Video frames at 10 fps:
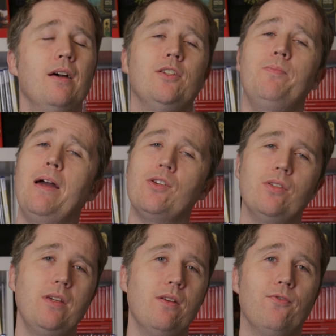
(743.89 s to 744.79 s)

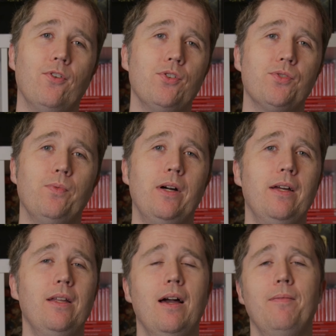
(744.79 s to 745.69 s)
especially your first
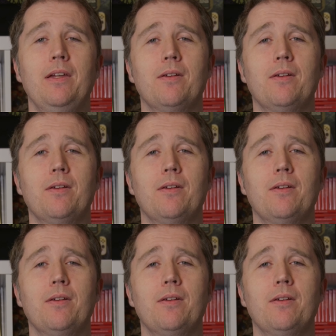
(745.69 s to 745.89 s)
one, I mean,